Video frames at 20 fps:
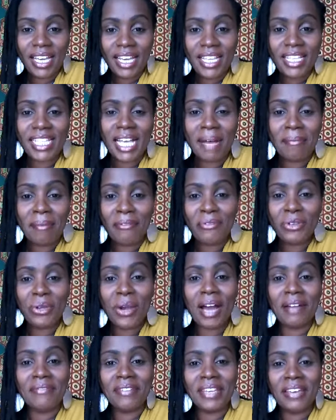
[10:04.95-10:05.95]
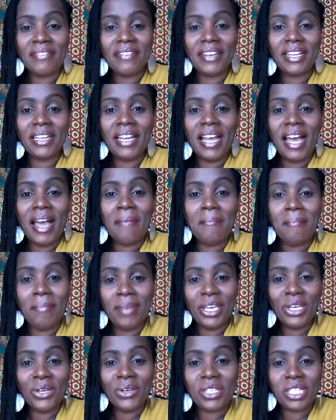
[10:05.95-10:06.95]
Some of you have given
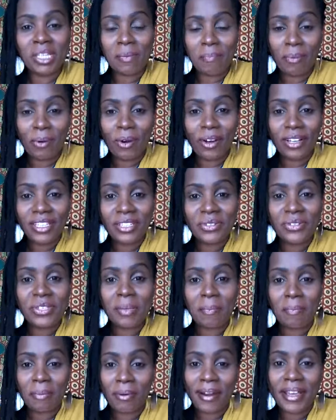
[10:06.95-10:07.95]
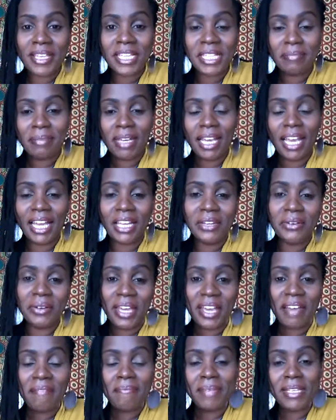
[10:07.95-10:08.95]
me your support. You surprised me and you
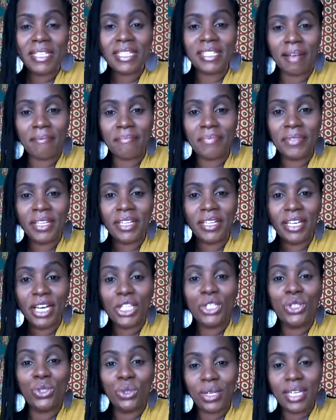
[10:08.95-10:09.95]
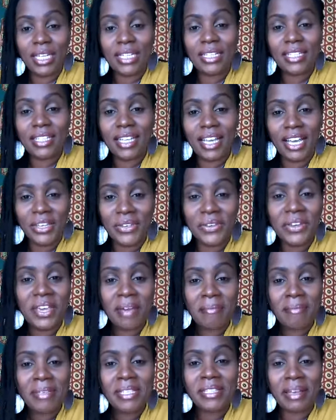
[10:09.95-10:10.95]
gave me something to eat. You
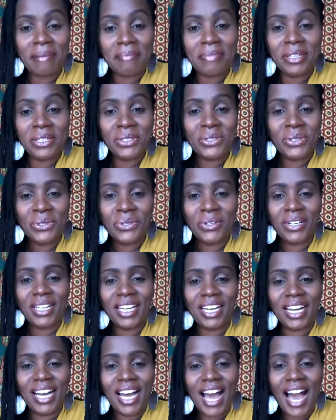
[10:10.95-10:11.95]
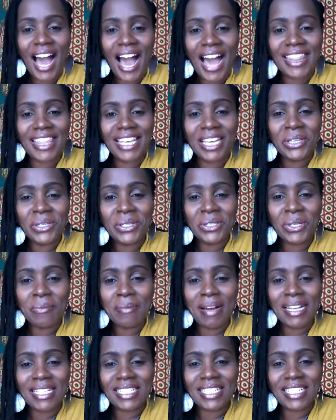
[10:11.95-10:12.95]
gave me something to drink. I thank you so
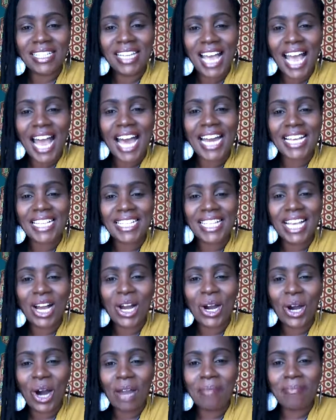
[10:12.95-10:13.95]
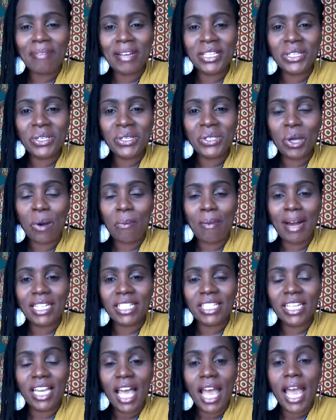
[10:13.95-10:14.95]
much. And I say, God bless you so
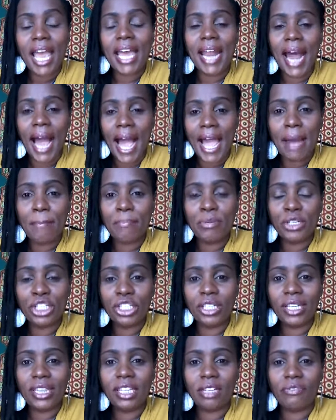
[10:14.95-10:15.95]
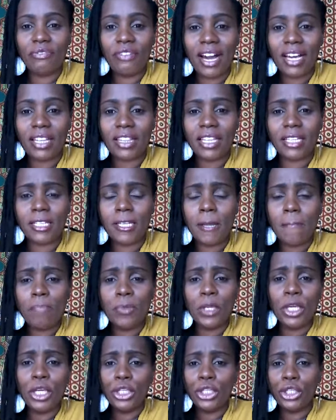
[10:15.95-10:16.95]
much. And I appreciate the fact that
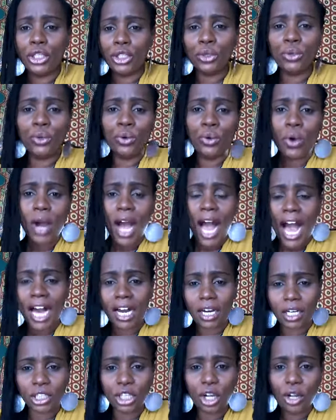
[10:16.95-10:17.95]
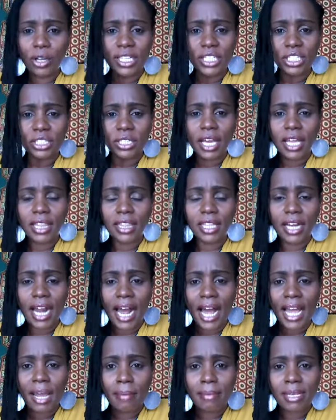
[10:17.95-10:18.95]
you acknowledge that
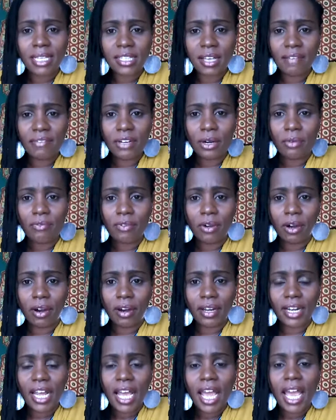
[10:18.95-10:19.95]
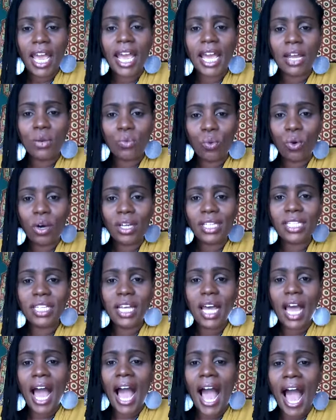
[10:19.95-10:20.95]
I am a servant of God. And what
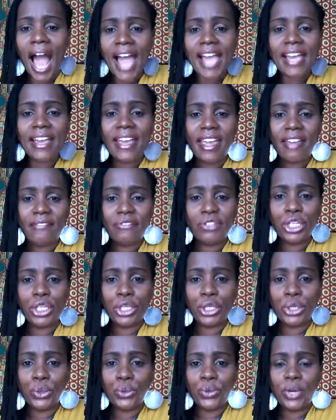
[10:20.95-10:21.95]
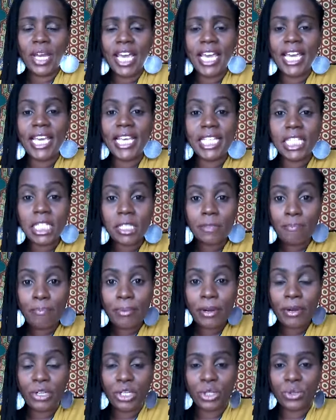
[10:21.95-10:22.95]
I give to you is
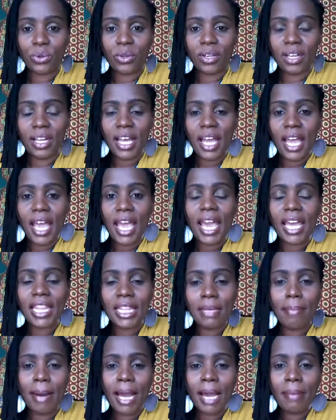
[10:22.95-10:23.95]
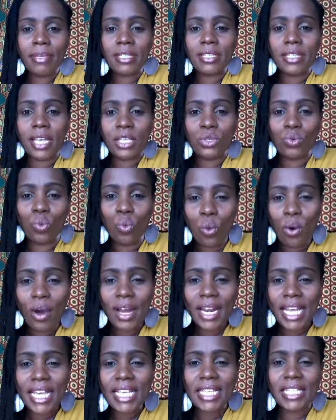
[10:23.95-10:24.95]
spiritual. And the Bible says,
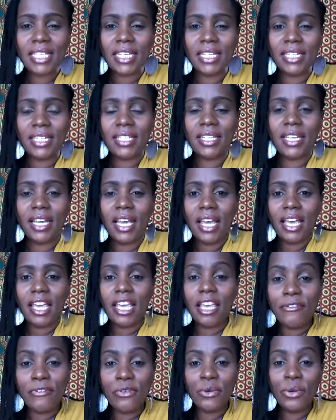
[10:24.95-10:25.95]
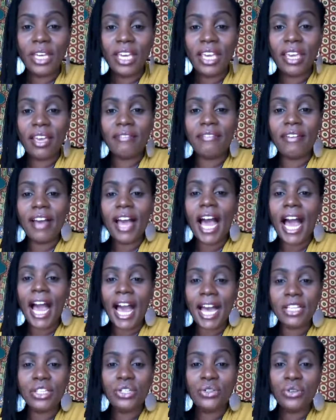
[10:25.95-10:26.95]
What is it if you give
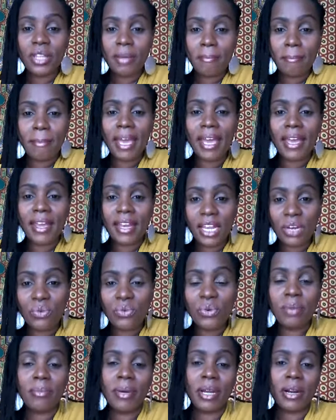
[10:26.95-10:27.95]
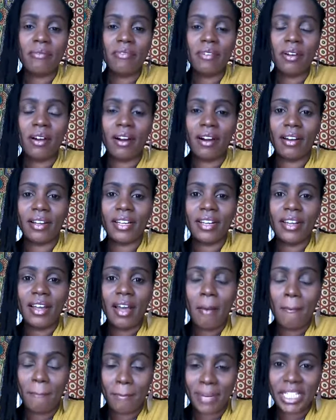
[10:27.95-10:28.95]
unto the men and women of God
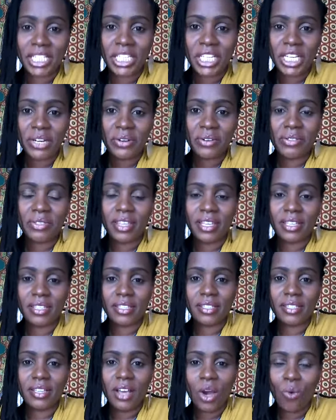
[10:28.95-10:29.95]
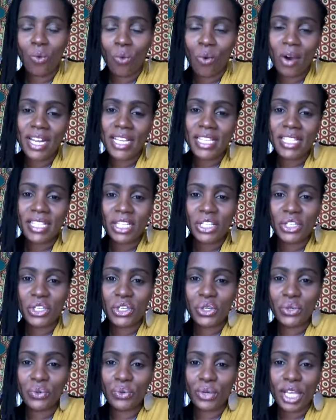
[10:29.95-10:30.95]
material things? What is it to
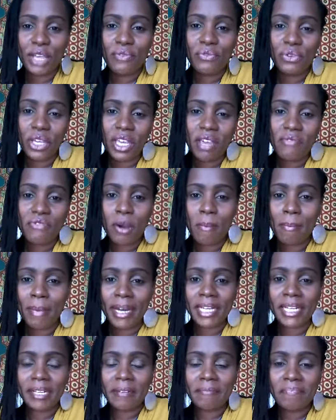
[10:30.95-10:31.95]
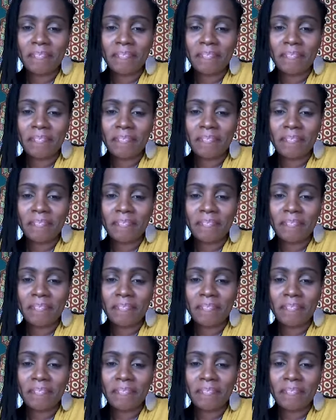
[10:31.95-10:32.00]
you if you give your money?